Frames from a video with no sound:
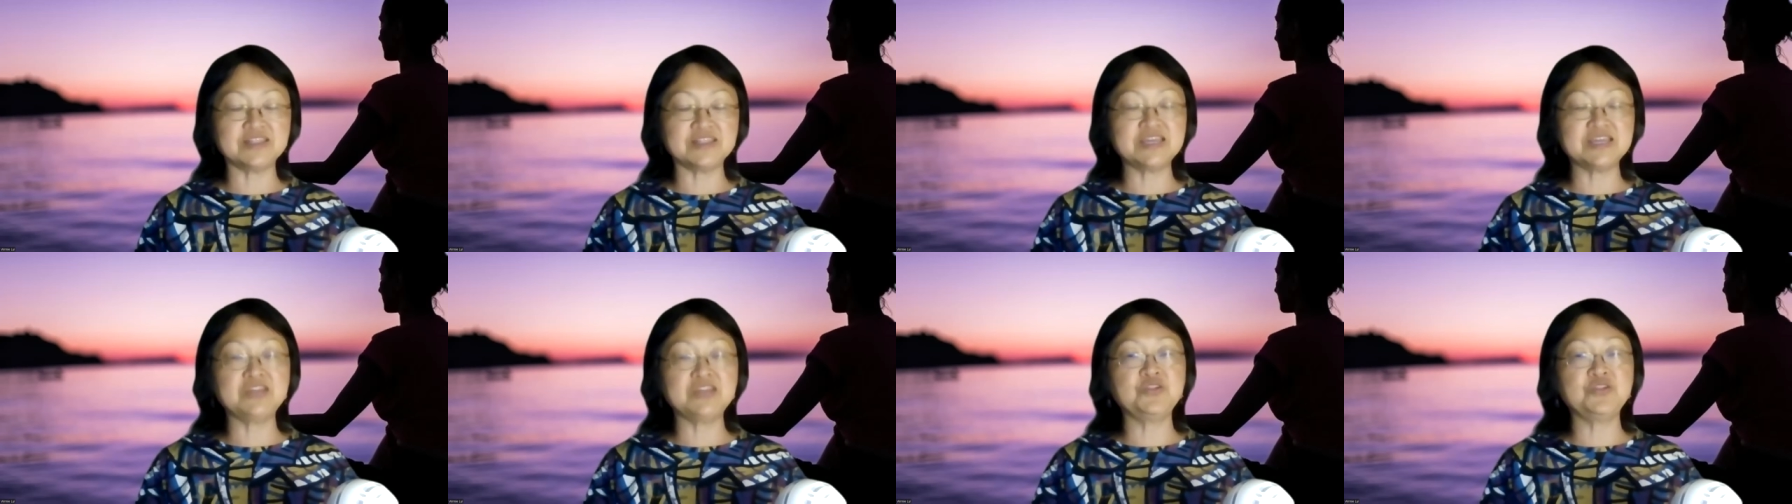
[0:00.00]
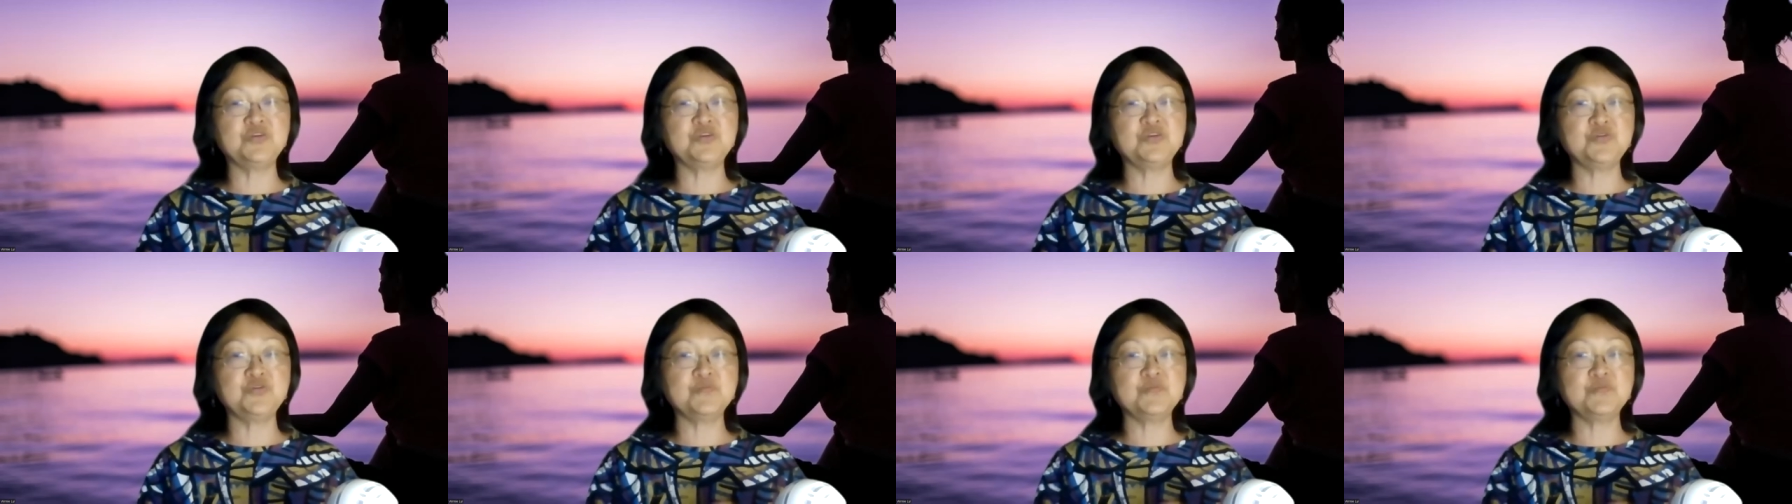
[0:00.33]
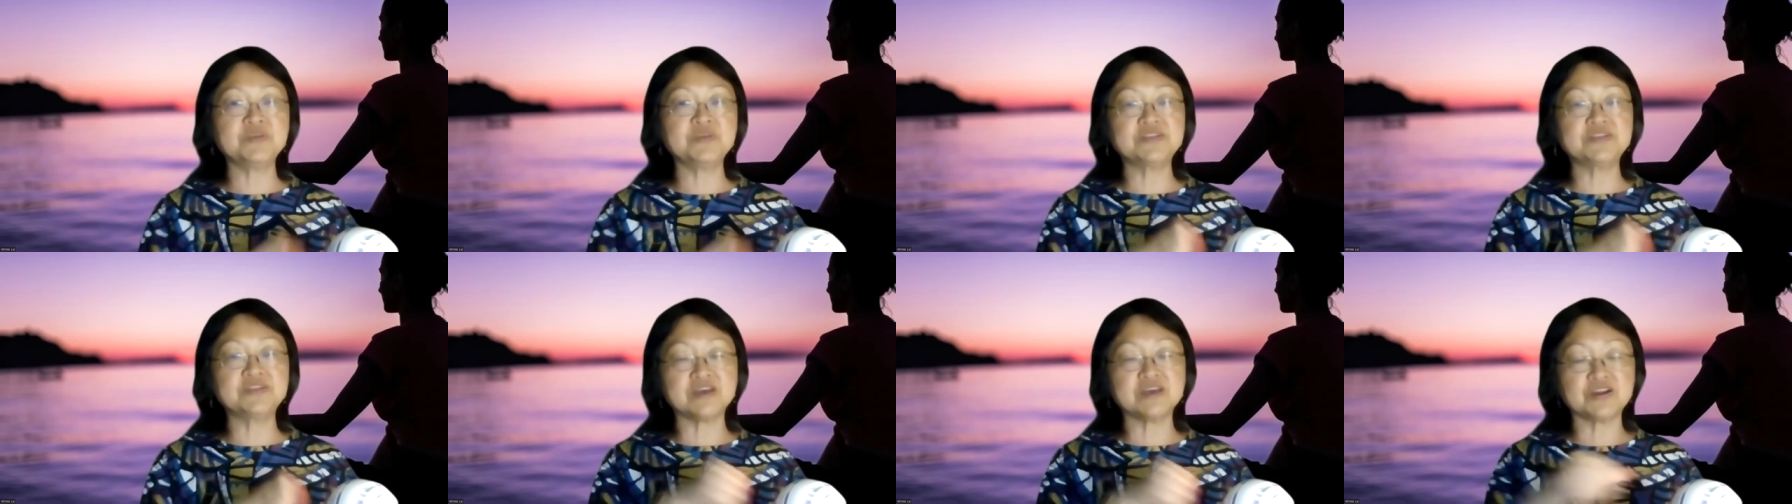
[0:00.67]
Then you
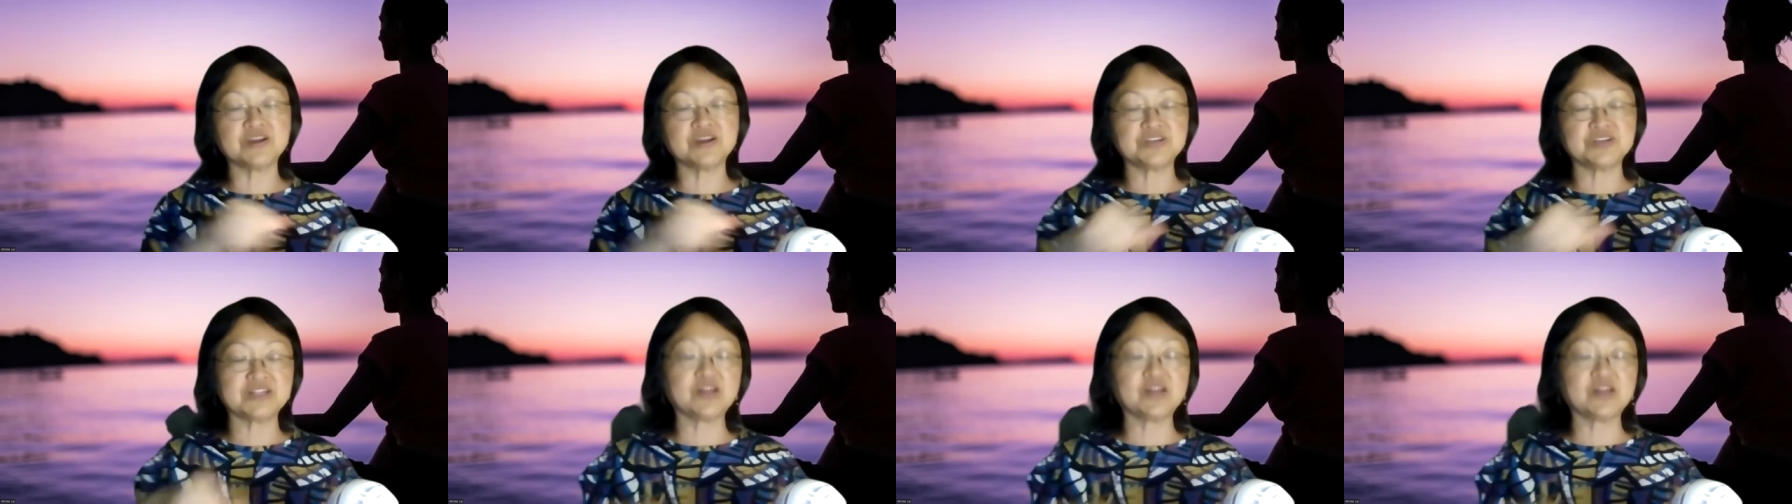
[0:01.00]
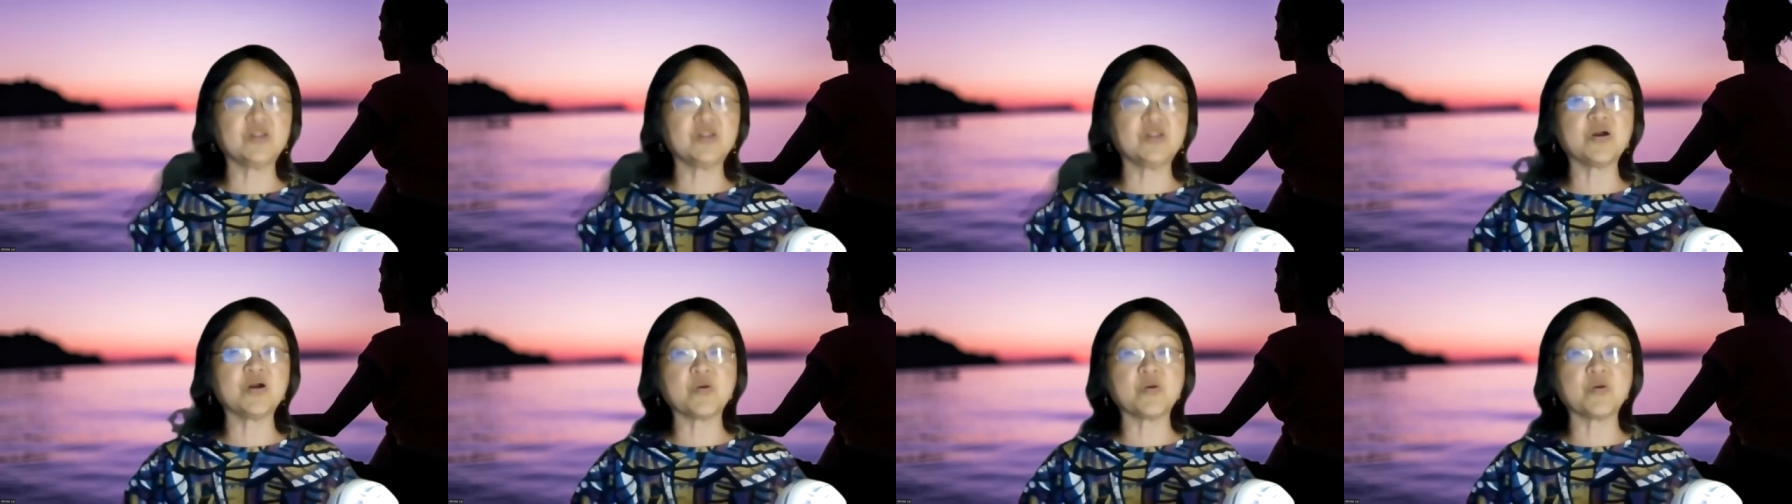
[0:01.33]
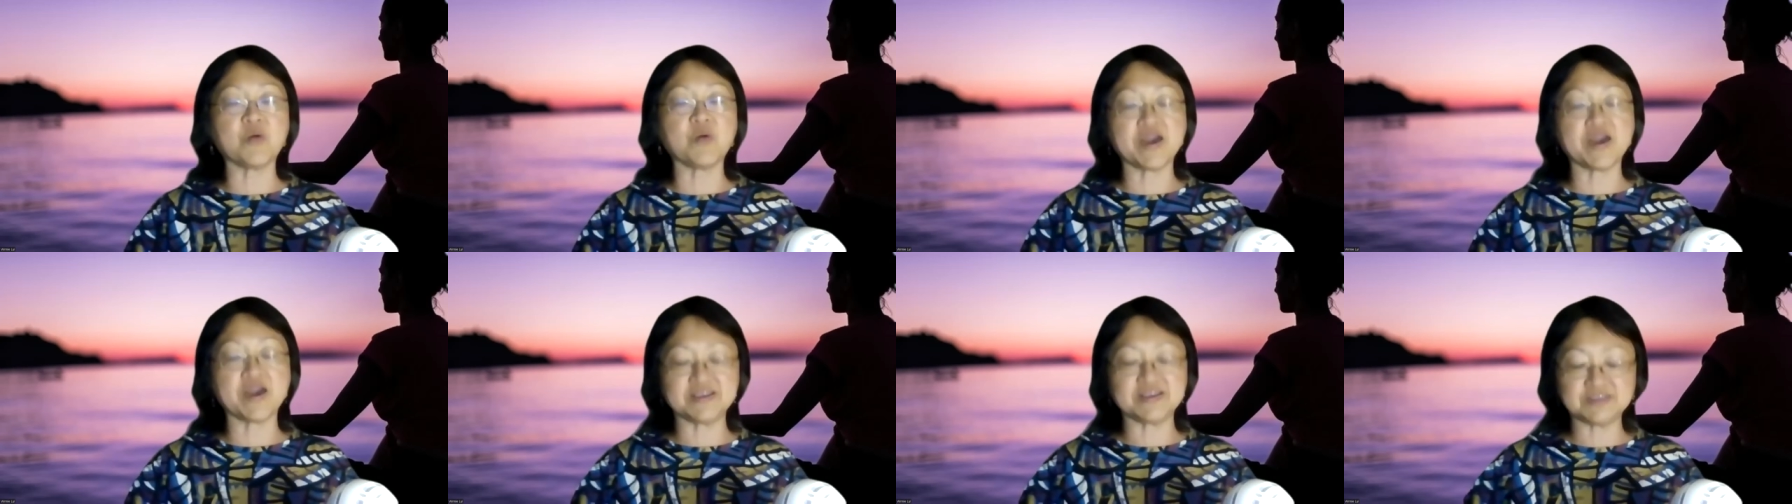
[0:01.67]
massage it
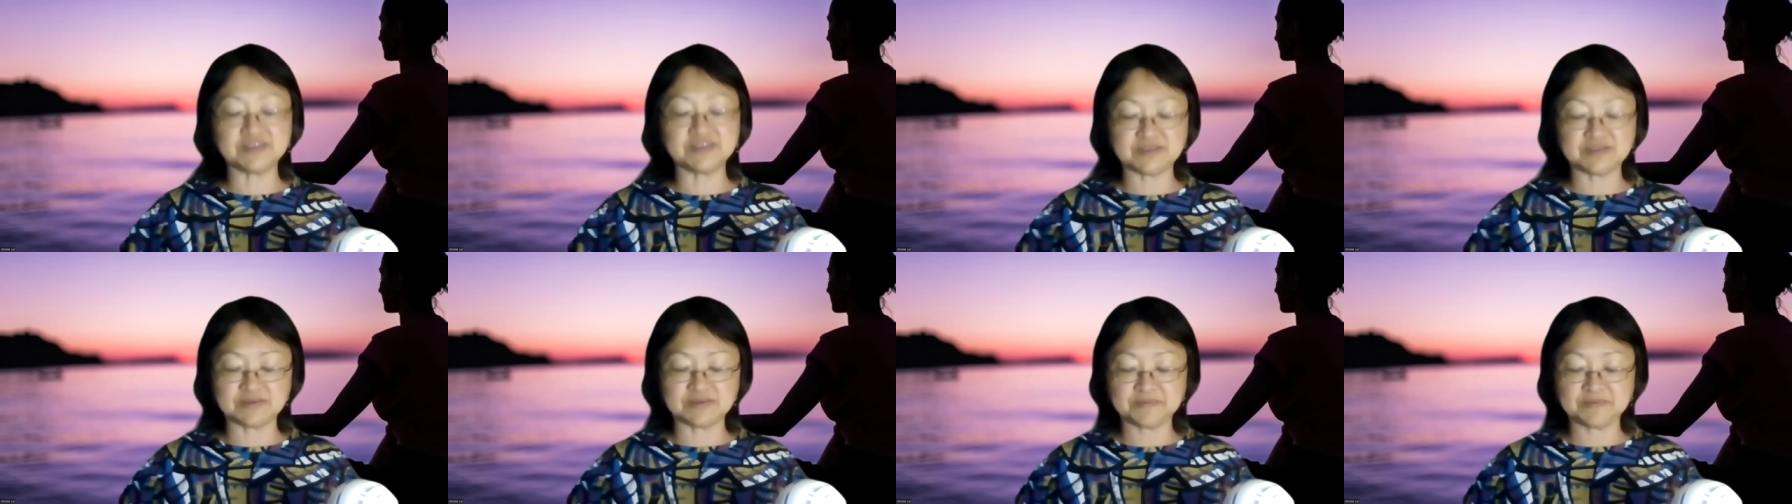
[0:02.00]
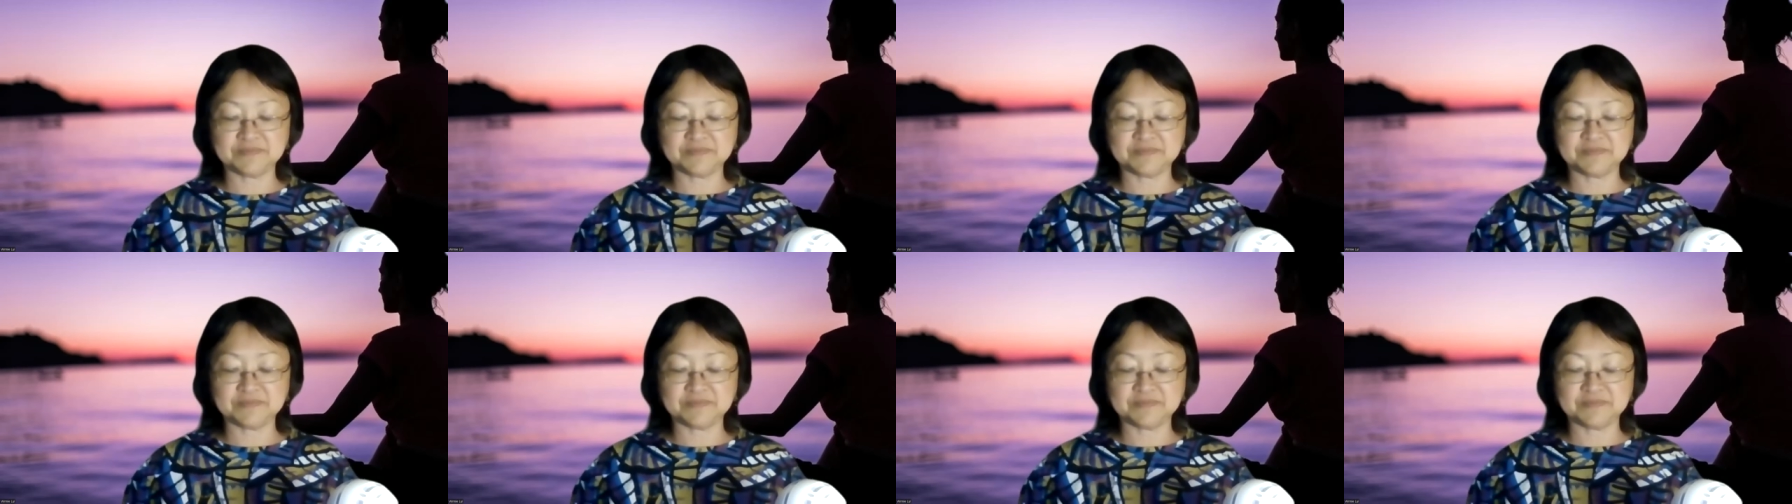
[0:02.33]
clockwise